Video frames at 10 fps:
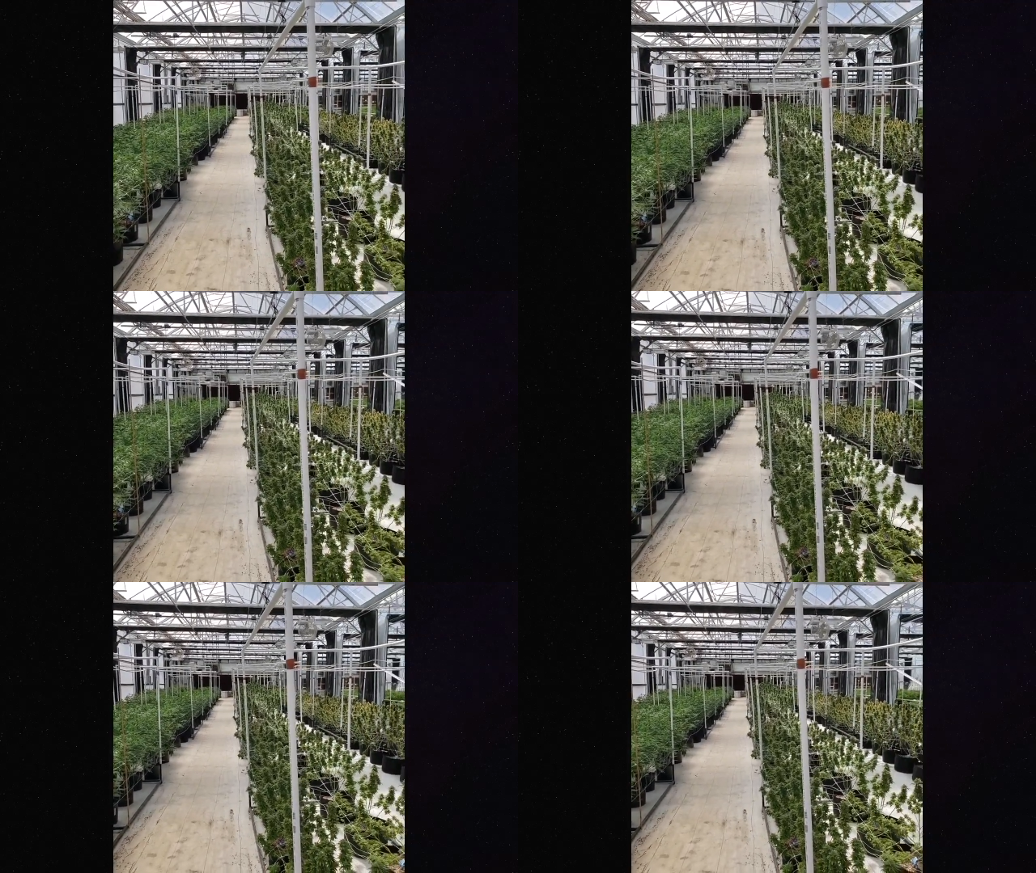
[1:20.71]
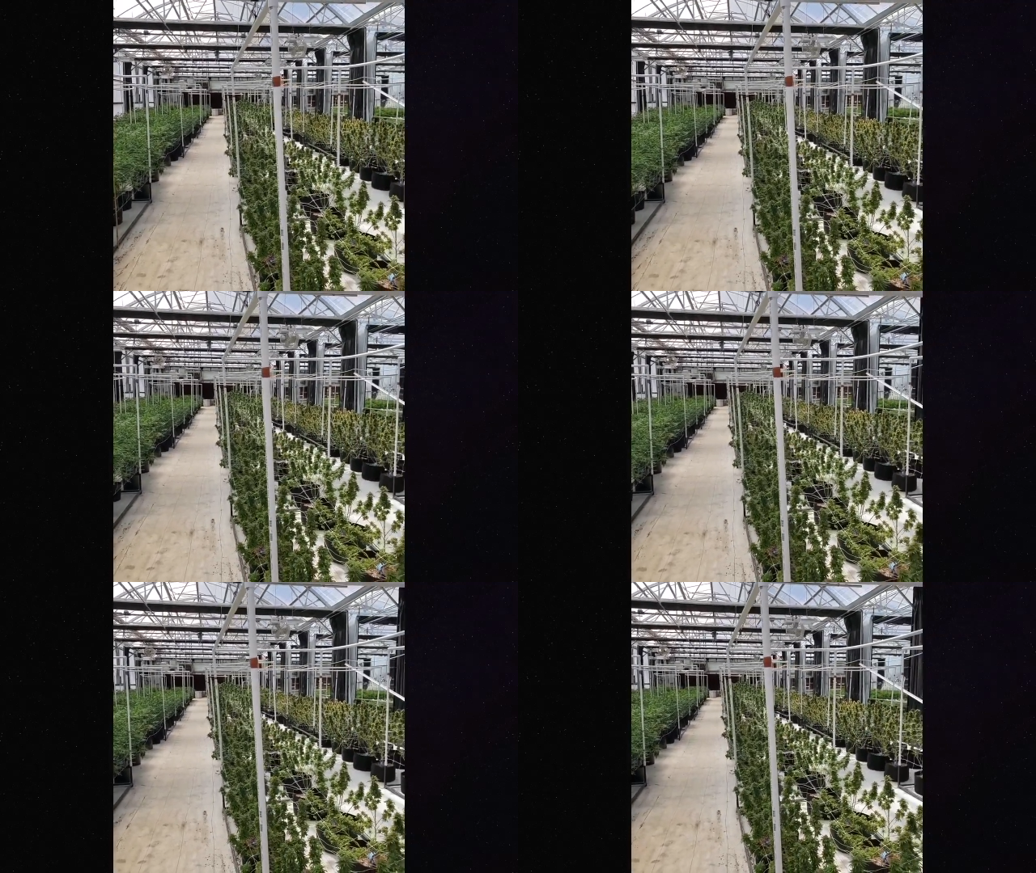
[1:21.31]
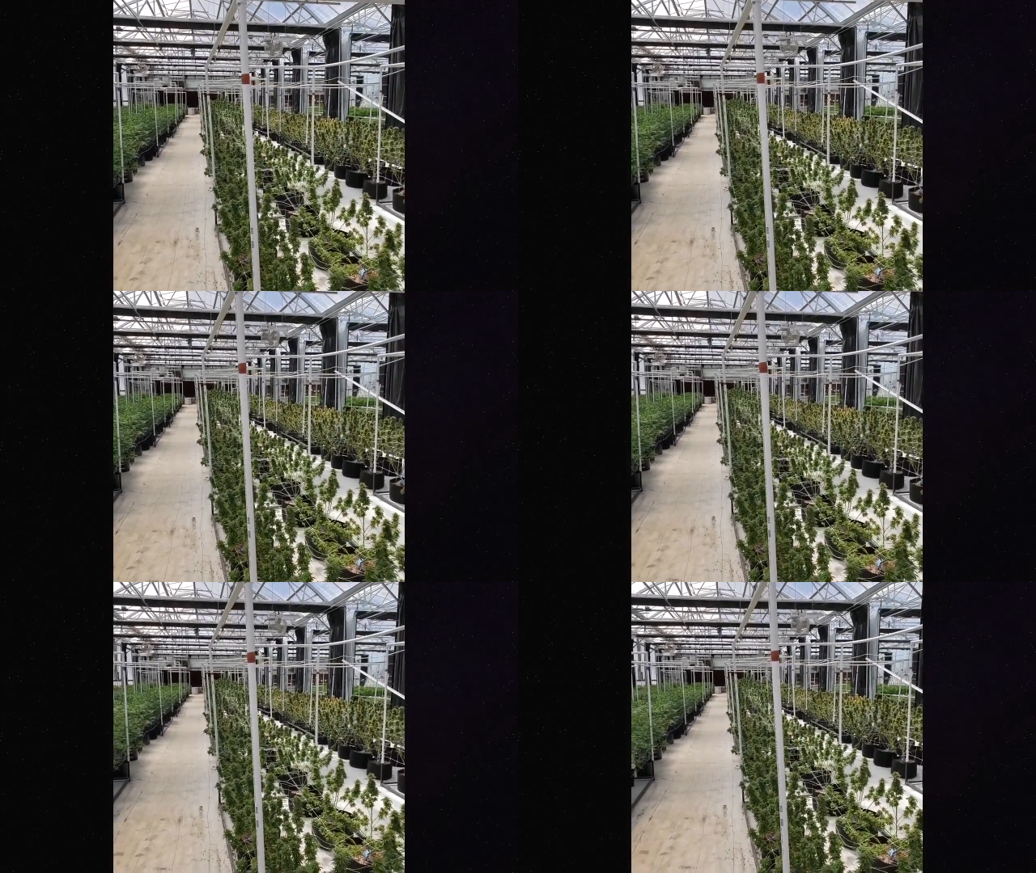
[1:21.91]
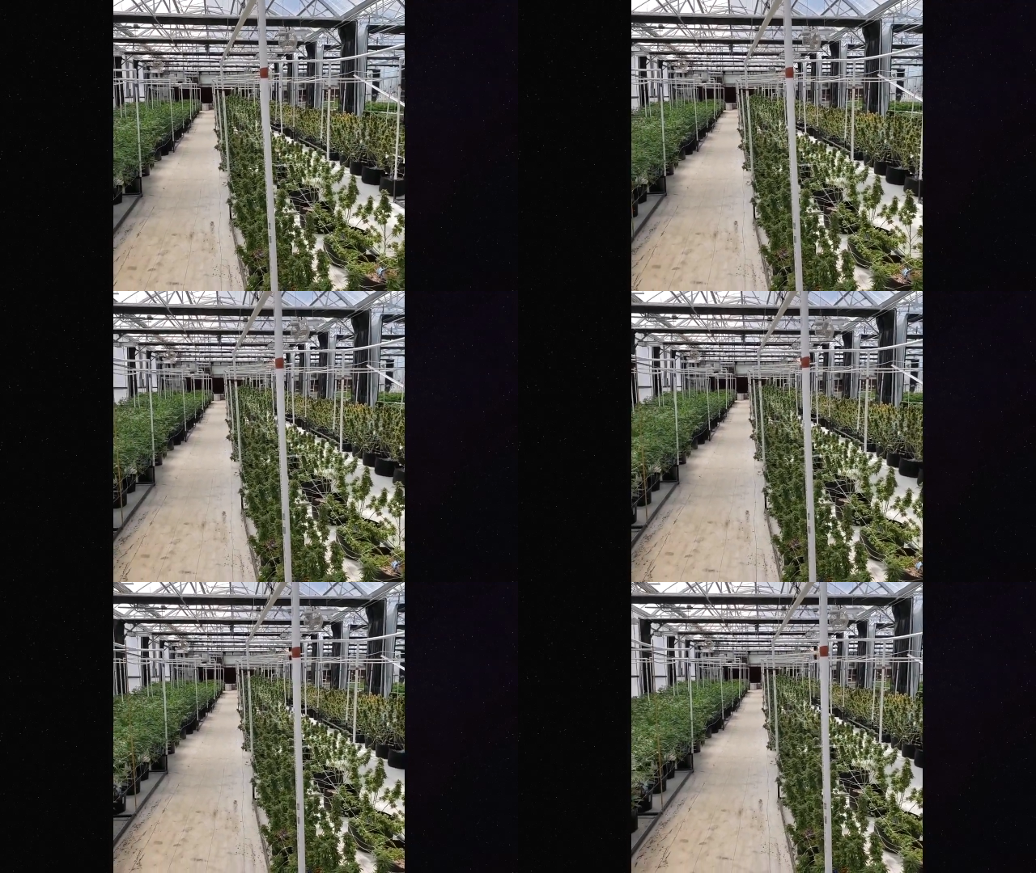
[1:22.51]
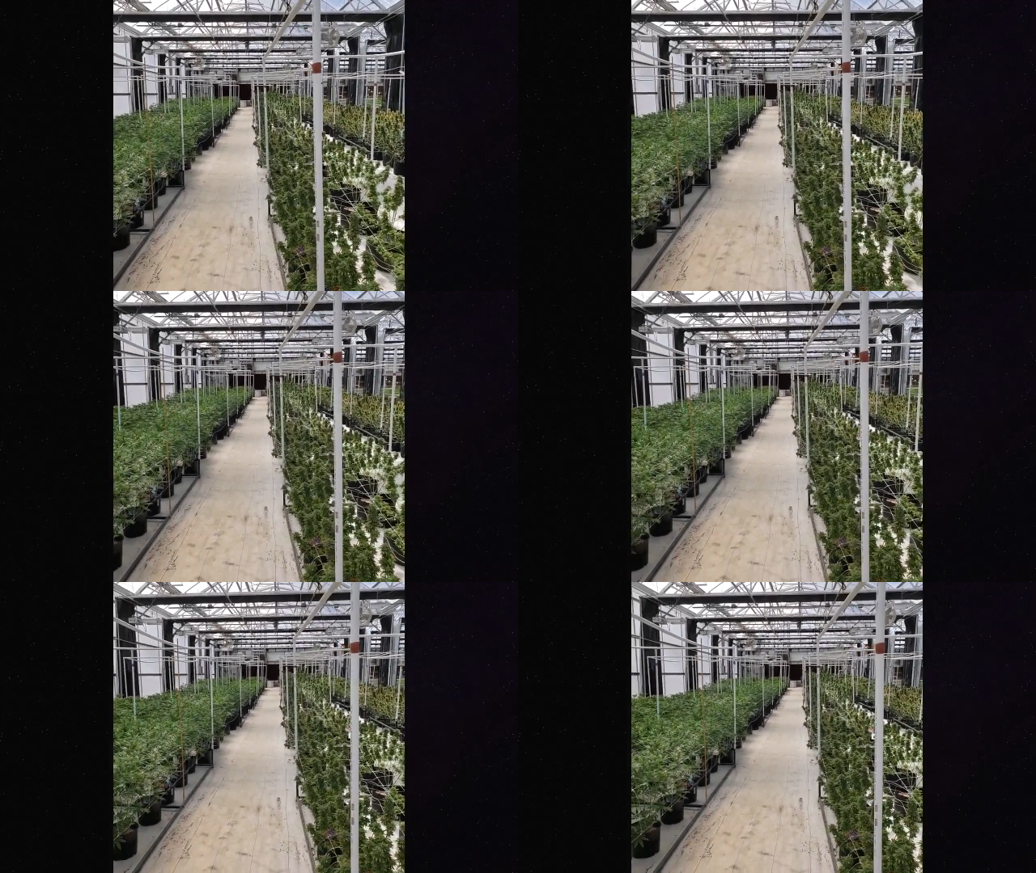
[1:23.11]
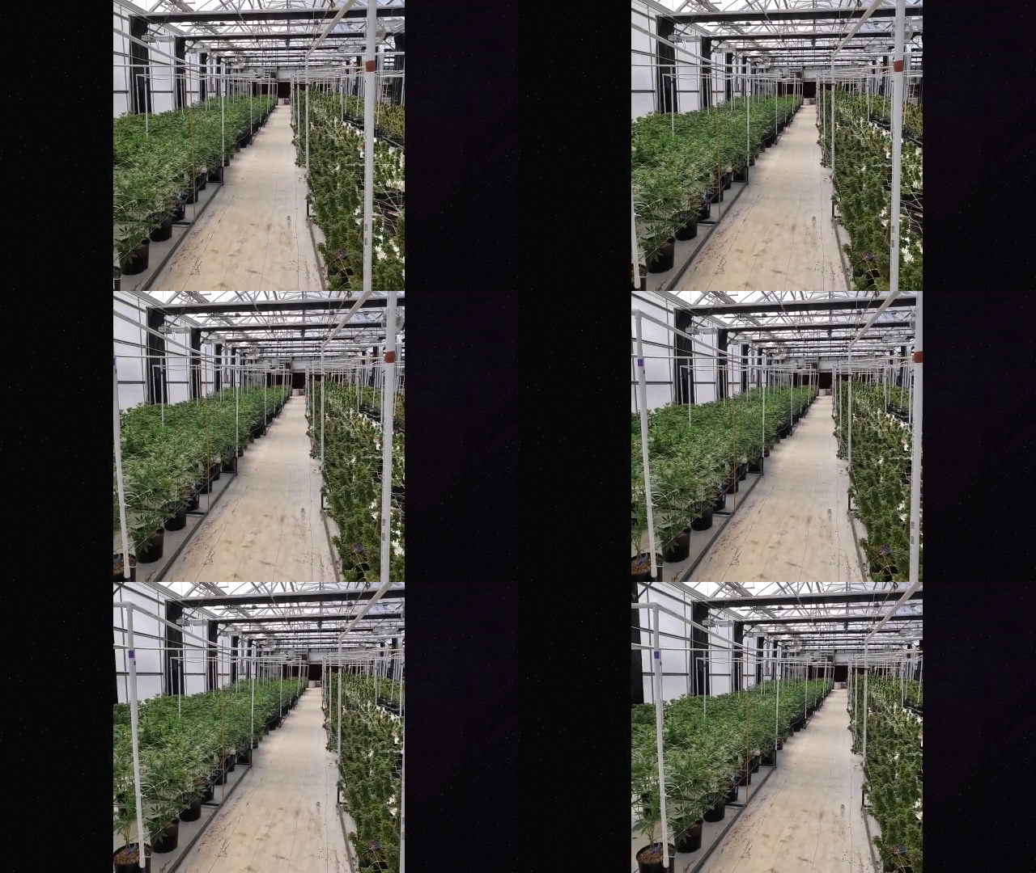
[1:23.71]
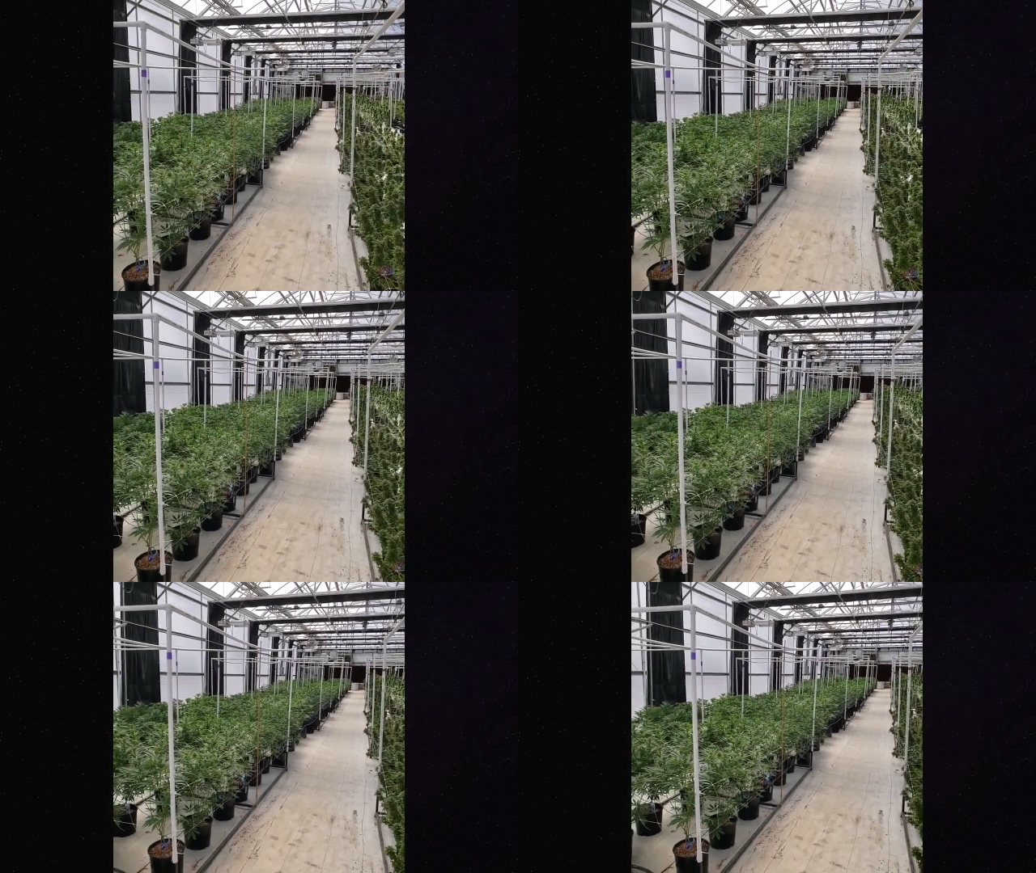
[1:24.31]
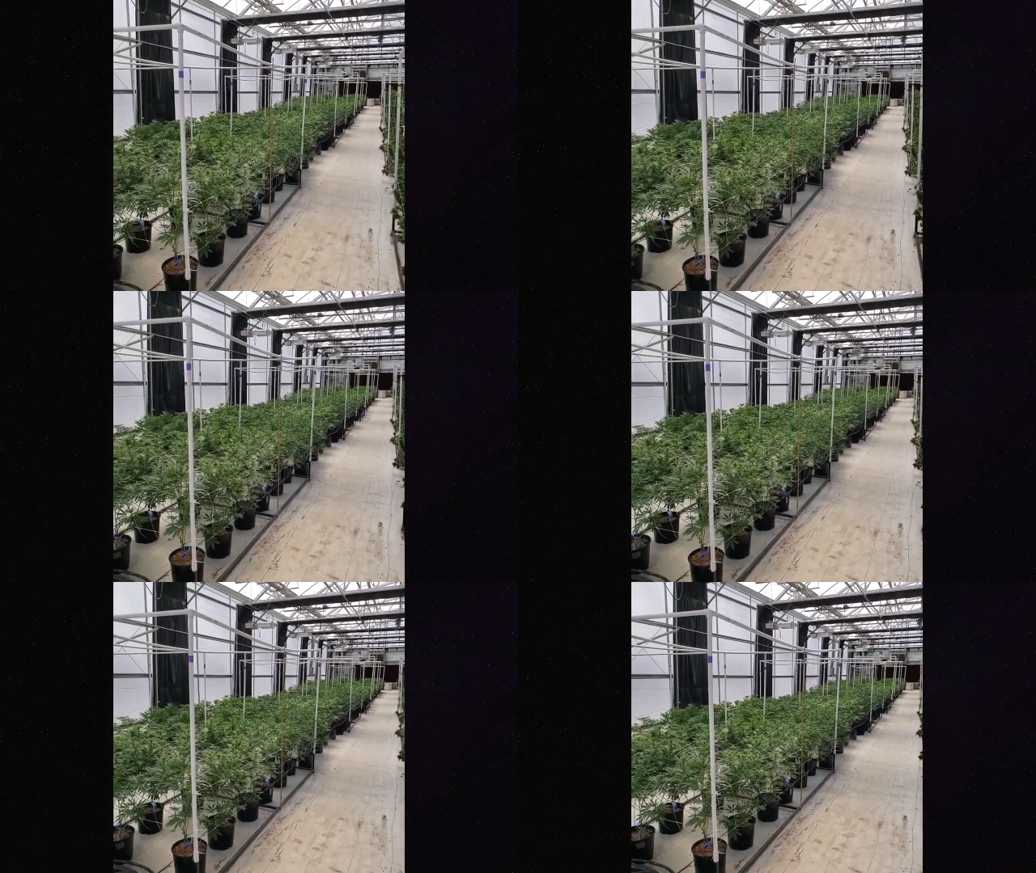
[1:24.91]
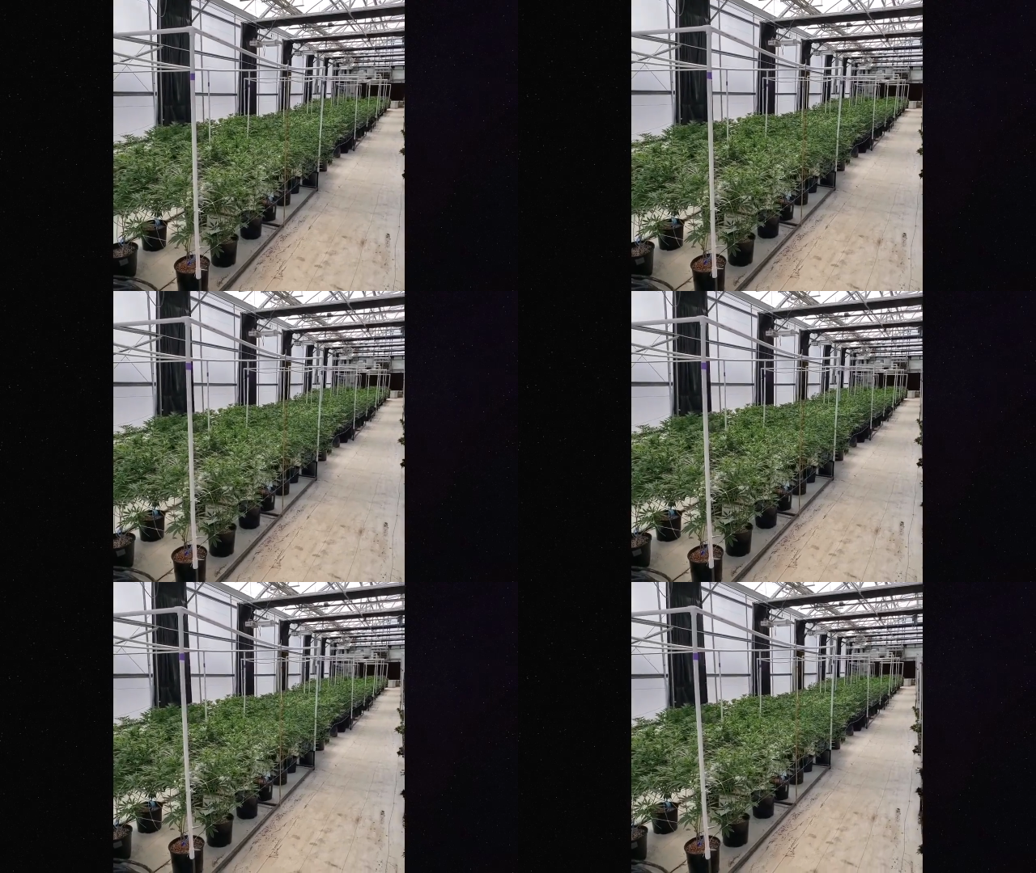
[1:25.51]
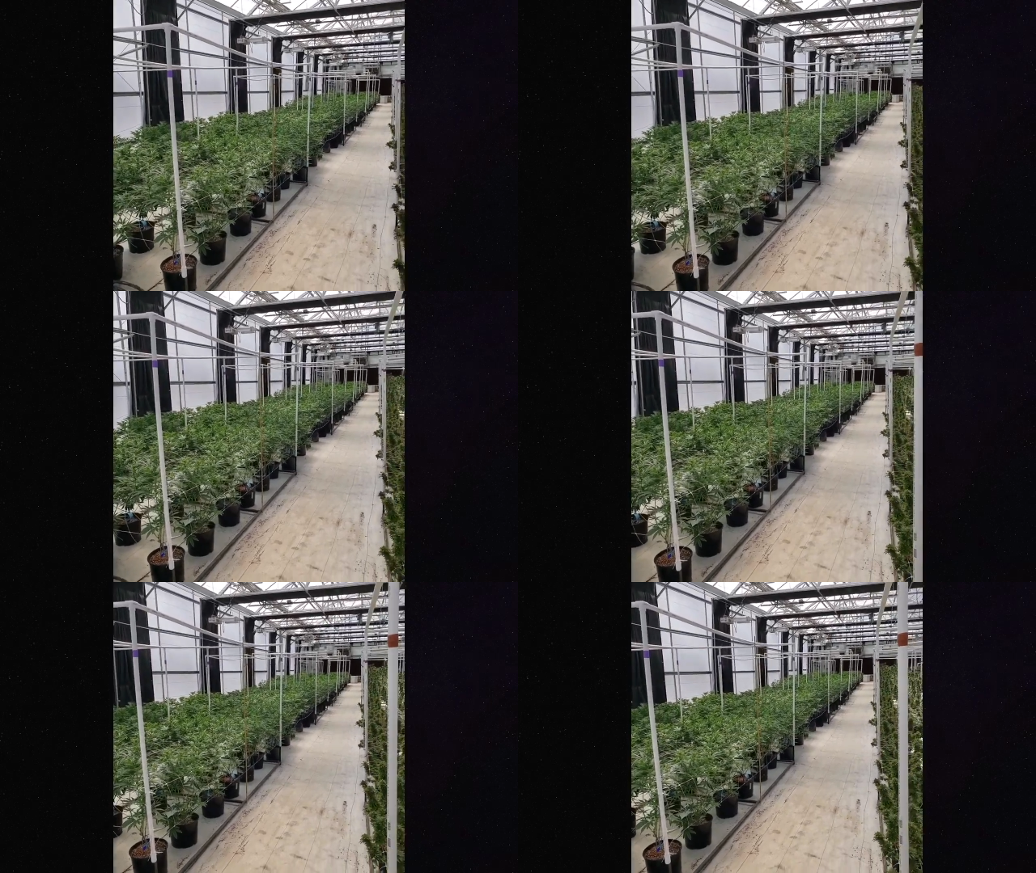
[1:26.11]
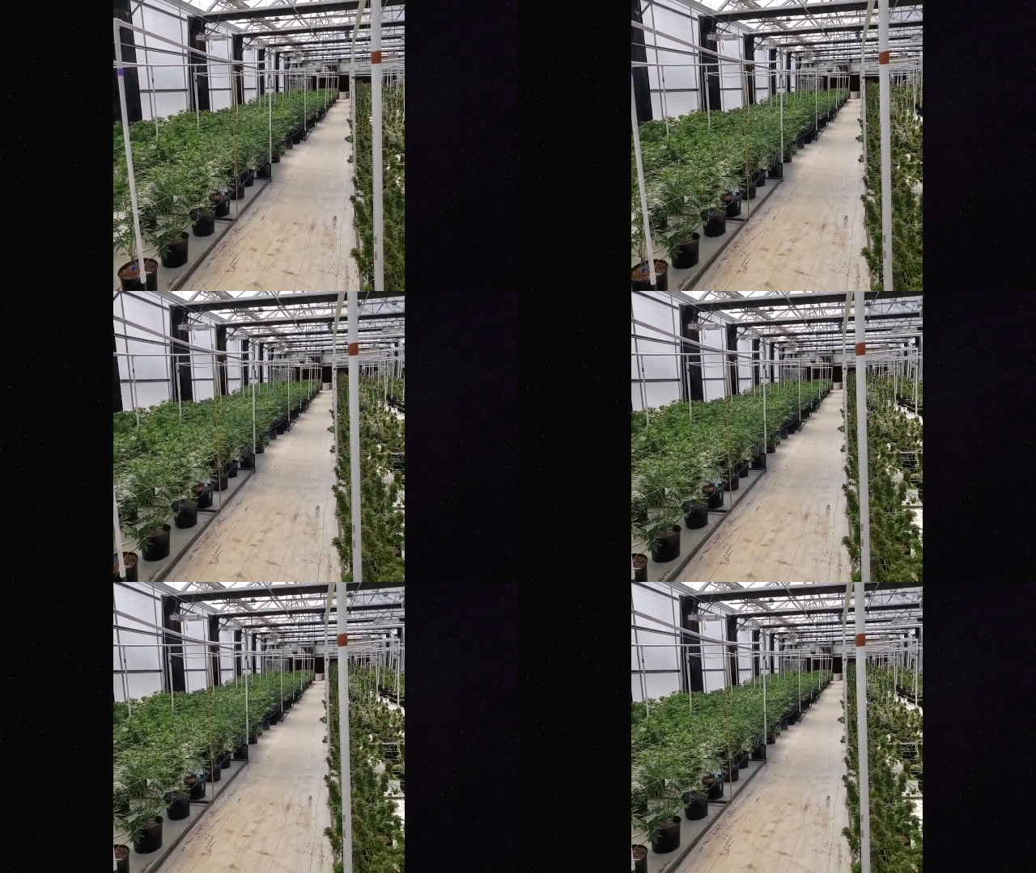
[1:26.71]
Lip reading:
Nobody's mouth can be seen.